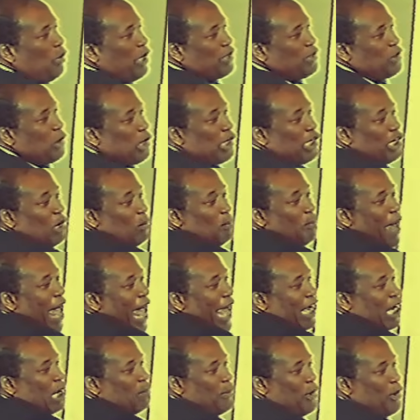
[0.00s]
we do little
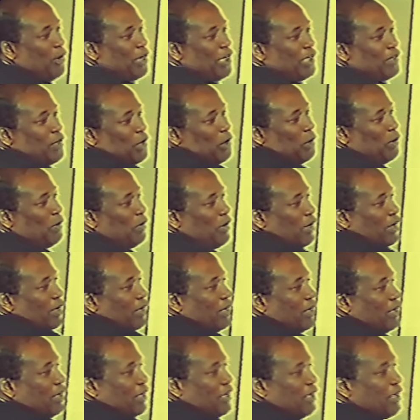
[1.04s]
up on it, though,
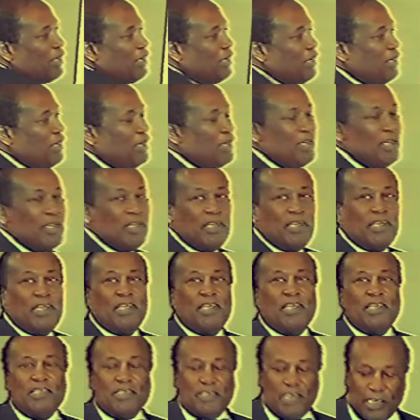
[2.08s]

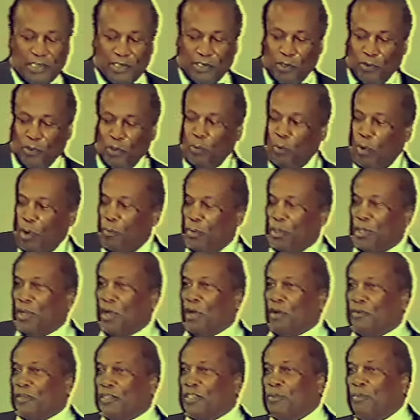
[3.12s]
just so you won't be
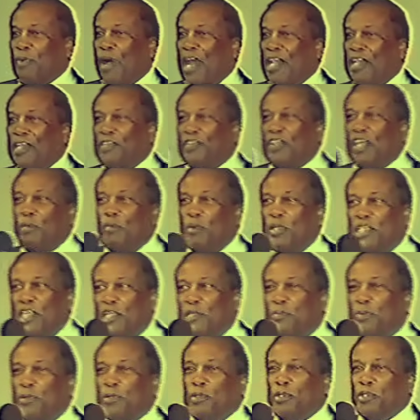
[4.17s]
nervous about it and think we
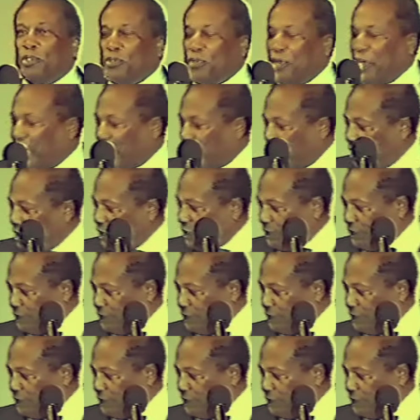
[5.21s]
just pulled the trick.